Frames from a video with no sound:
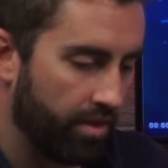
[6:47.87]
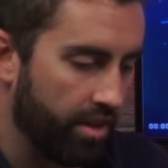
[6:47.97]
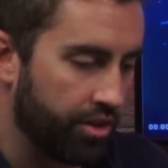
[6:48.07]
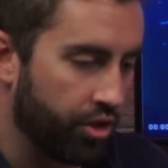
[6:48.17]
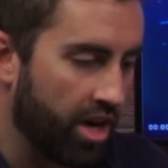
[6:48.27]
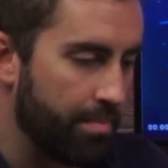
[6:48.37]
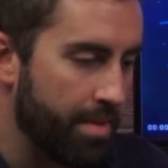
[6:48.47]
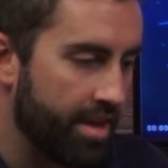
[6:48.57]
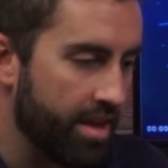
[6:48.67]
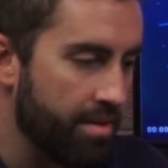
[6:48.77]
is trying to
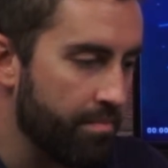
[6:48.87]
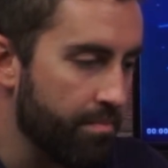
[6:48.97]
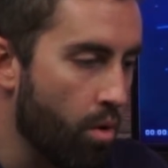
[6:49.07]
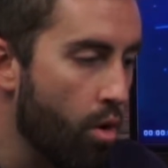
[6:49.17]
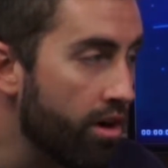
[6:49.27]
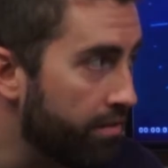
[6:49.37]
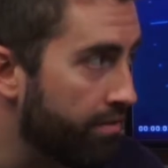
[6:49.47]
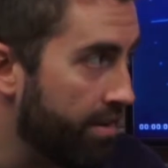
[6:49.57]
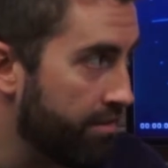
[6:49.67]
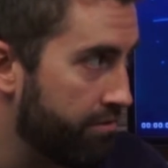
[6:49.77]
make it more in
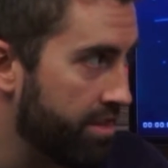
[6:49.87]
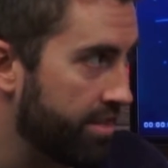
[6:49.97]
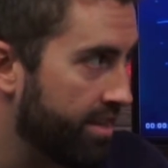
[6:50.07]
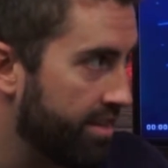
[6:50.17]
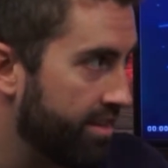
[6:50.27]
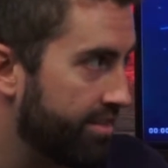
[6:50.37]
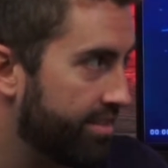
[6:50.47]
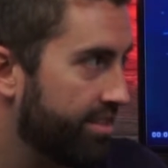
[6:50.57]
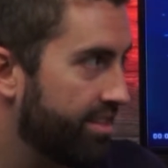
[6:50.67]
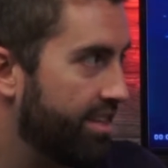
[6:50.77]
favor for the
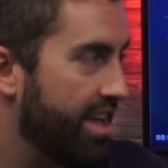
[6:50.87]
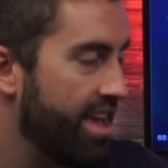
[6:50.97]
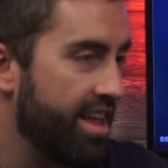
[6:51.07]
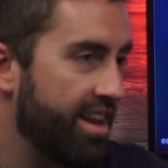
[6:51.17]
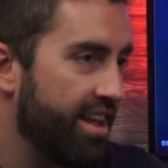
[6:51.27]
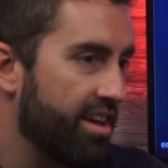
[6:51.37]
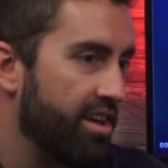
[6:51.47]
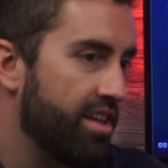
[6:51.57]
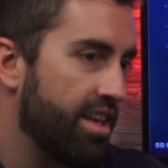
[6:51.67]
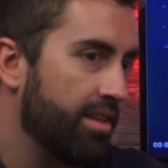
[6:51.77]
tenants. And
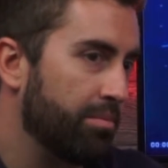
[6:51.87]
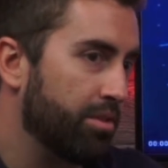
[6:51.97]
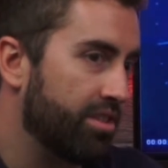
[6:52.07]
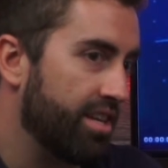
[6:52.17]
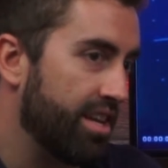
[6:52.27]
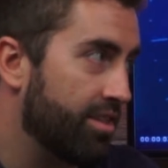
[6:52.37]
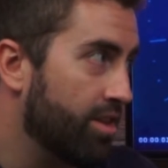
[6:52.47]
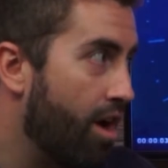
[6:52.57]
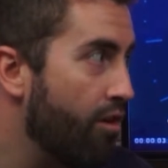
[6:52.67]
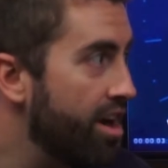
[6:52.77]
I'm just like, it's
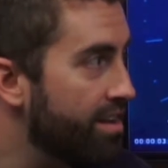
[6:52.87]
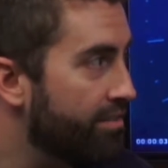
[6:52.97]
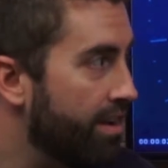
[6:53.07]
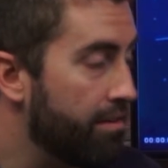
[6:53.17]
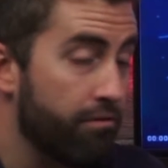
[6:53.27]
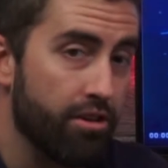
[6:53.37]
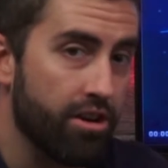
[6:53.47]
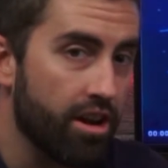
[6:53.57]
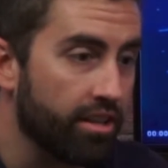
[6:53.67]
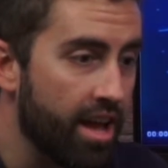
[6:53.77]
already in favor.
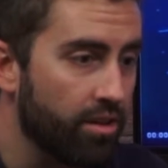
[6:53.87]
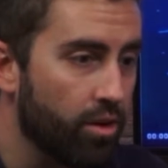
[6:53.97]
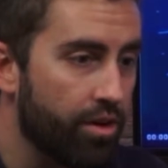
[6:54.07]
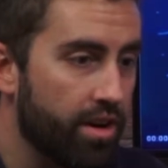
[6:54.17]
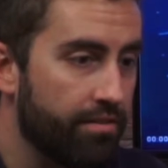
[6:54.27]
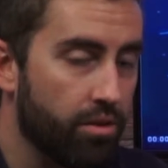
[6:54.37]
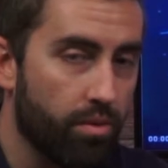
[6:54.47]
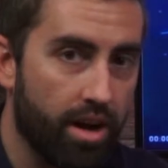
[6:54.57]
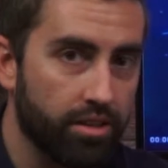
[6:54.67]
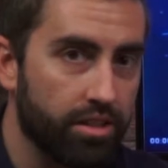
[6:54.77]
For a landlord, if you're
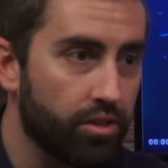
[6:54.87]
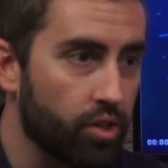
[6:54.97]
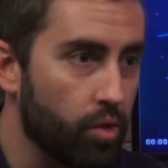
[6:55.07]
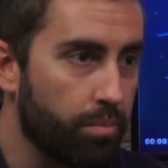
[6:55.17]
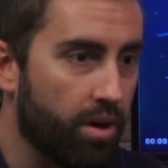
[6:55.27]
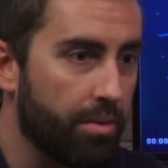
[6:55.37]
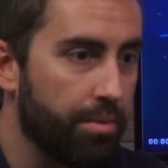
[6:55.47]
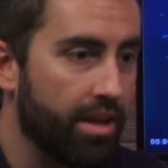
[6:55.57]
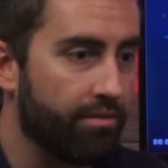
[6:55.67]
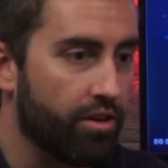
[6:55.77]
watching this, you
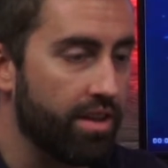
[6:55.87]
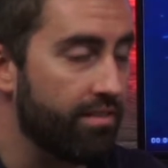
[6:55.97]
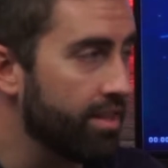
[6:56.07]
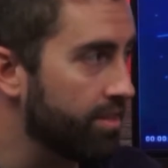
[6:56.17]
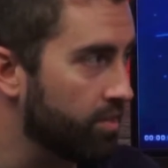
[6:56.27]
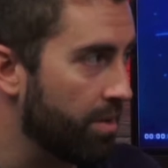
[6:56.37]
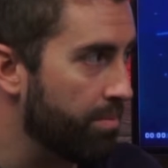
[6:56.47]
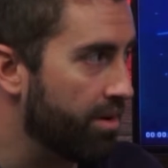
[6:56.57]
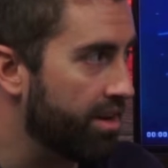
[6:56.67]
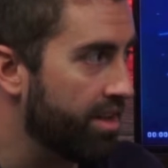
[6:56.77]
probably have already evicted
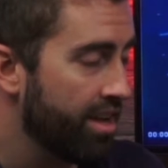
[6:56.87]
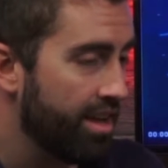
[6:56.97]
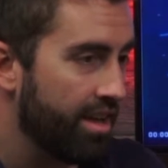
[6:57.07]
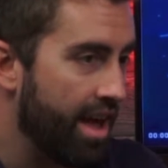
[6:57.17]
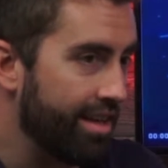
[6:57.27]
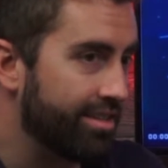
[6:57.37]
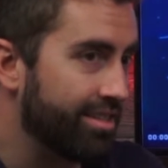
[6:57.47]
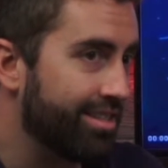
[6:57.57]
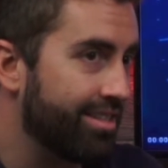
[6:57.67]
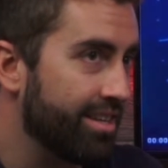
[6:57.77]
somebody. That's a
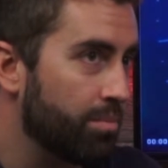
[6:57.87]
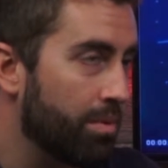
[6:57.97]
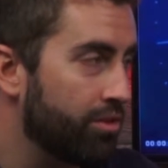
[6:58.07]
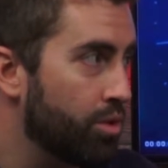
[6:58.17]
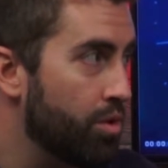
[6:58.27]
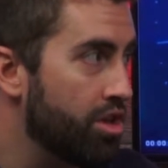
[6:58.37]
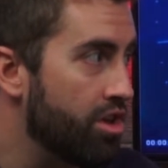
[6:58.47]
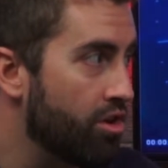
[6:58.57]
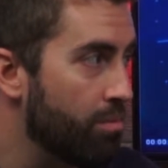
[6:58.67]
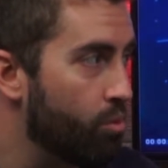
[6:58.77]
6 month to a
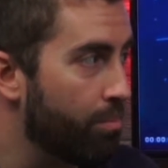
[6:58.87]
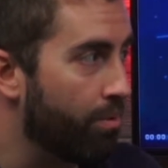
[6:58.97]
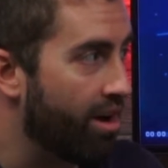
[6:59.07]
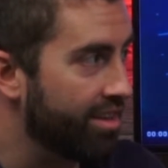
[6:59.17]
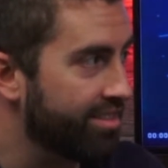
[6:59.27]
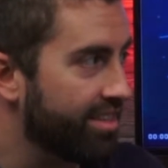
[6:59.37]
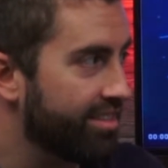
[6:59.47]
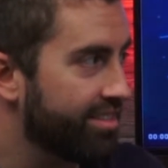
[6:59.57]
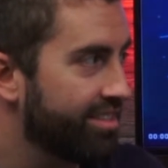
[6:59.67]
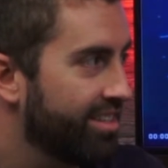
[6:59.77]
year or more
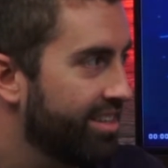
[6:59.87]
process